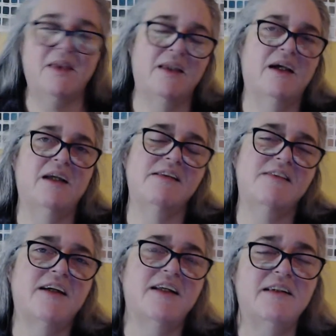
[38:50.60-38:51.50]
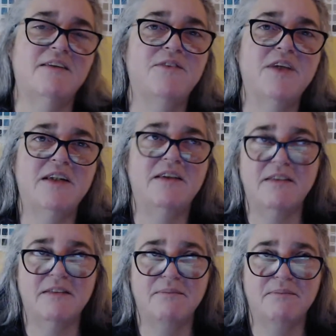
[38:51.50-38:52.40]
I decided
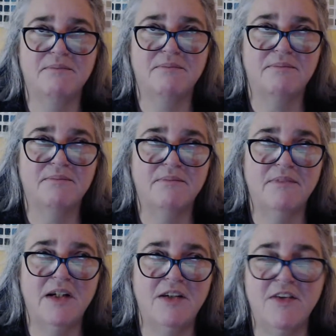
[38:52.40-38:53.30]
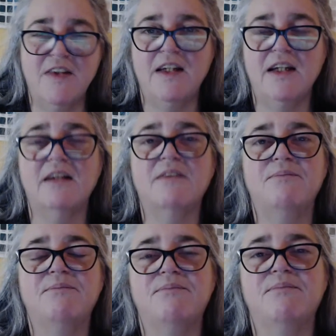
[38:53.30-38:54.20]
everything,
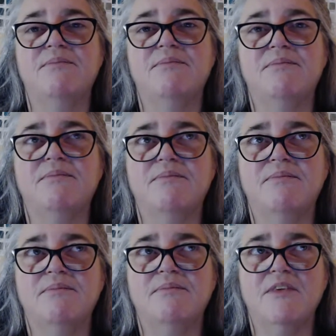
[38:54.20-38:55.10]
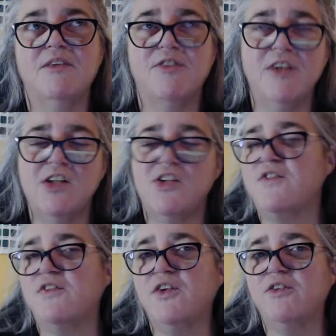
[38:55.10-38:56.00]
the fridge is
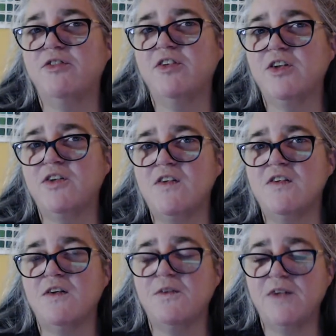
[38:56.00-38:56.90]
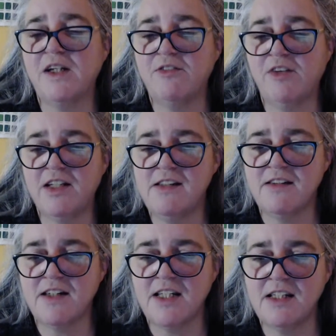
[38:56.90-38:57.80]
full of food, so we have lots
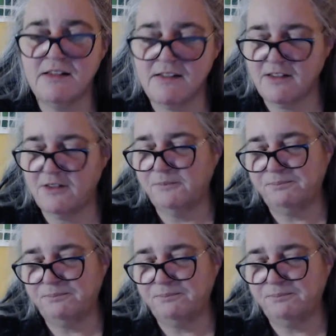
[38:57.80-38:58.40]
to eat. So